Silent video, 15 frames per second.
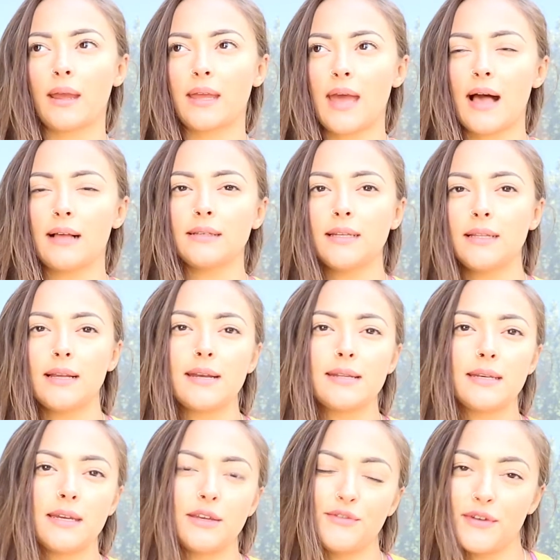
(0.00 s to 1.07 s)

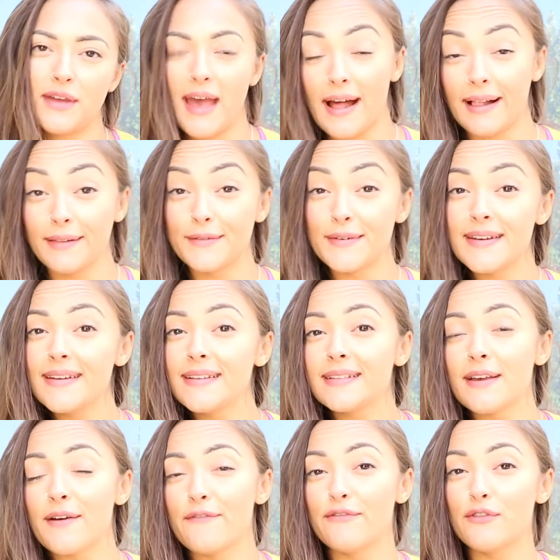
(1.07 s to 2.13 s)
calculating your calories
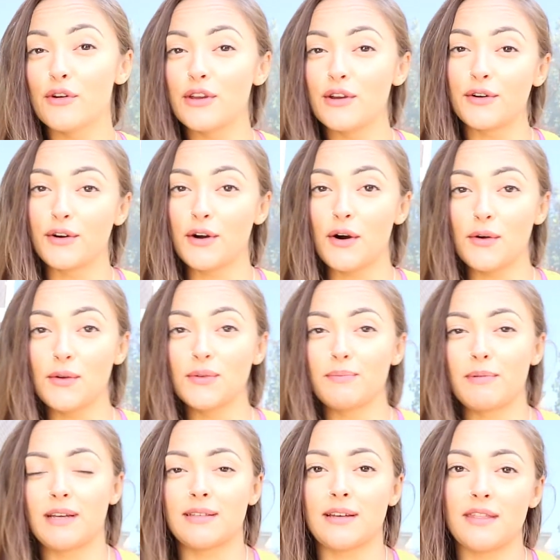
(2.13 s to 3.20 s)
for your goals,
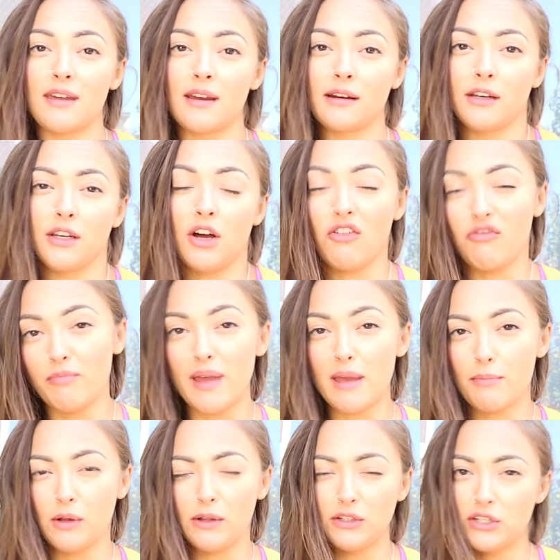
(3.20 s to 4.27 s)
because I think a lot of
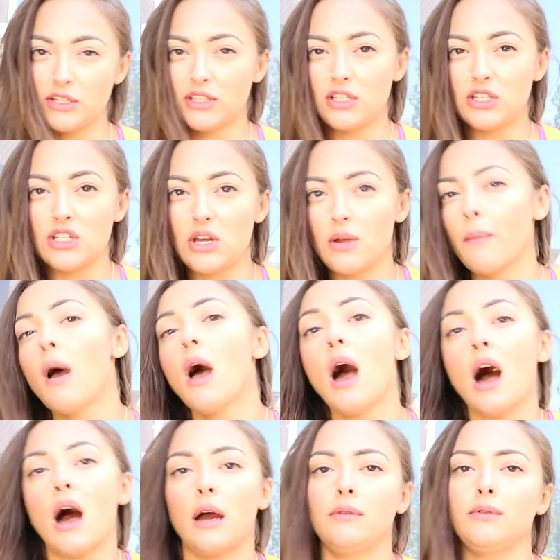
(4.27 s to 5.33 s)
people just assume
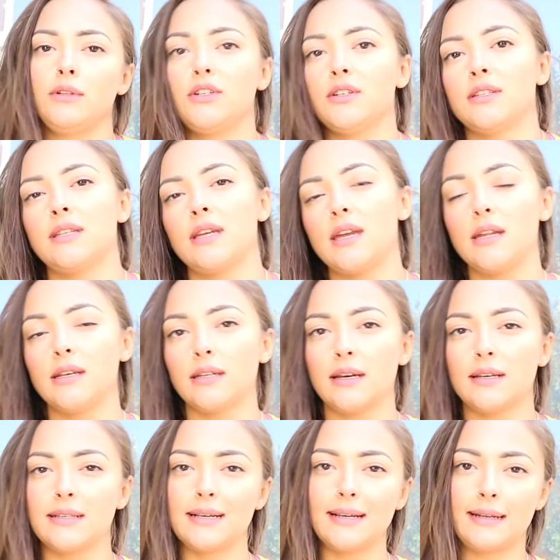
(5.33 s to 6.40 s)
I will just eat
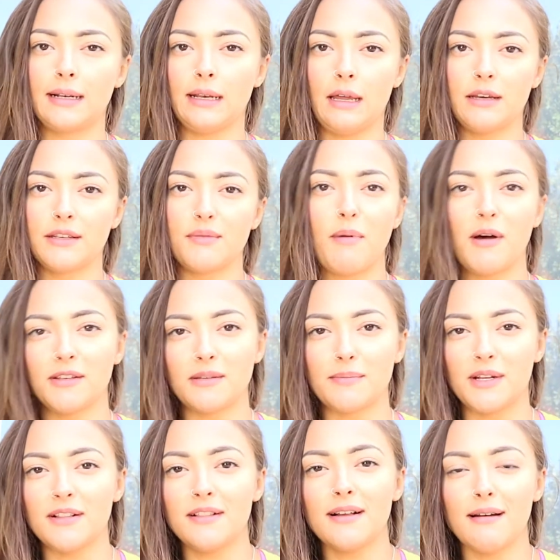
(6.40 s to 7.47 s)
as little as
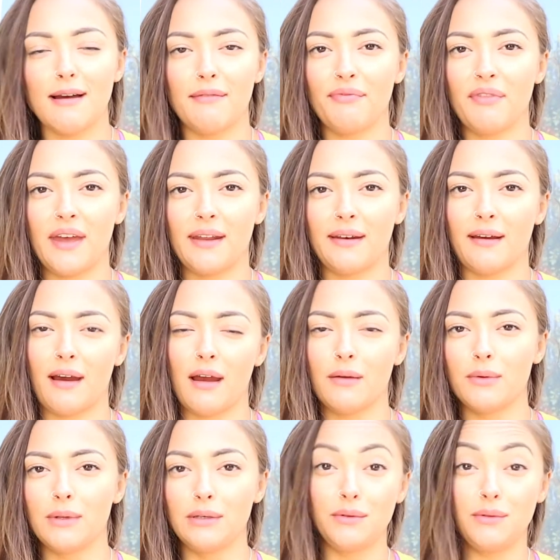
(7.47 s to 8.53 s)
possible and then I
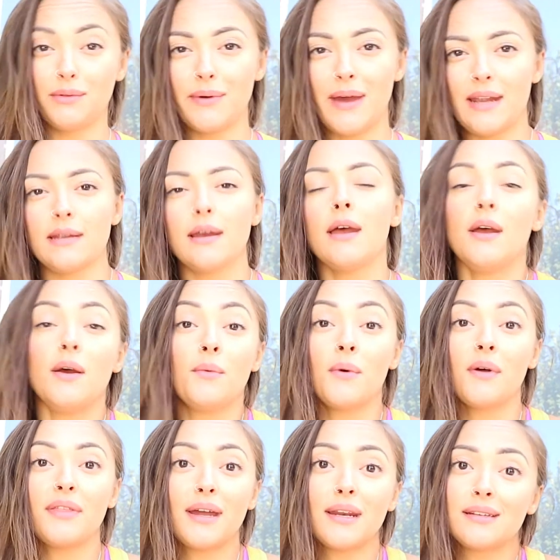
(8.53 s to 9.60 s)
will lose weight.
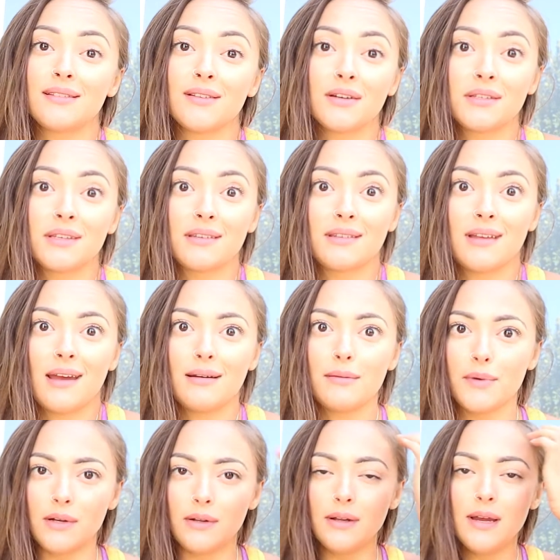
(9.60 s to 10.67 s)
Well, that is not
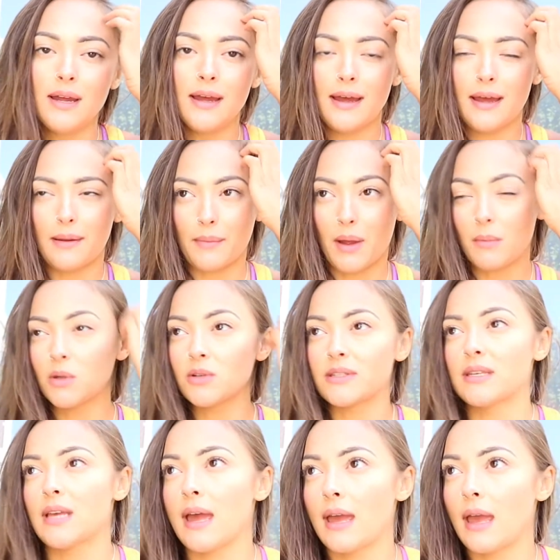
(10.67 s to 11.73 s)
sustainable. I'm not
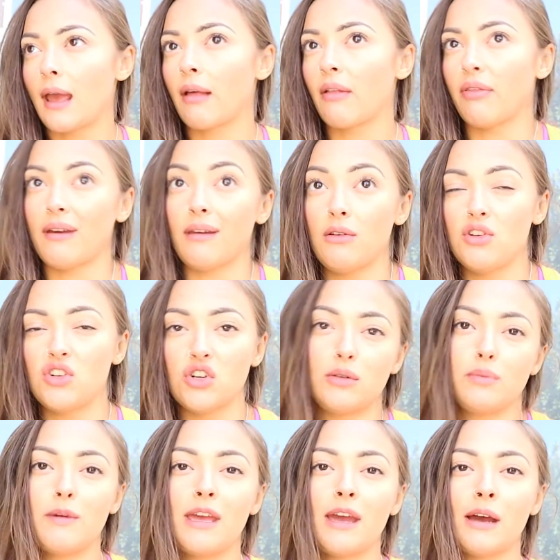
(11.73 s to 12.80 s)
saying that you
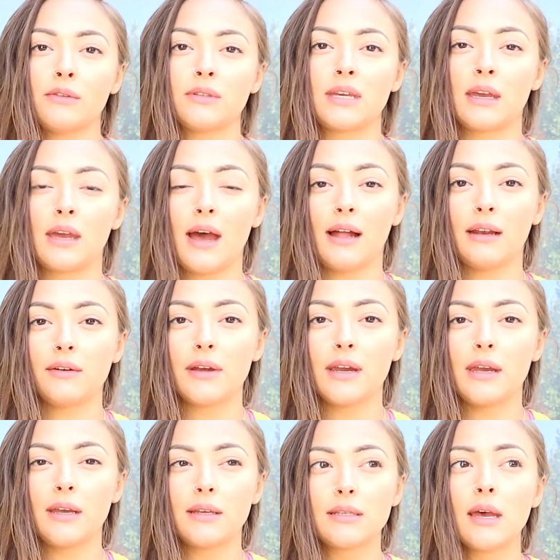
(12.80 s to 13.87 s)
should be counting
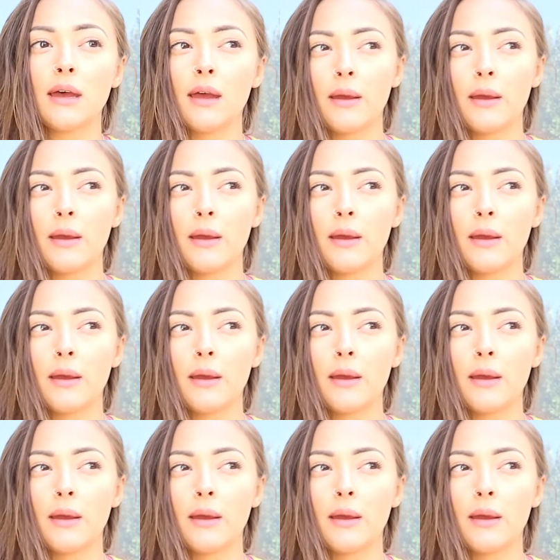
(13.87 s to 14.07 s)
calories,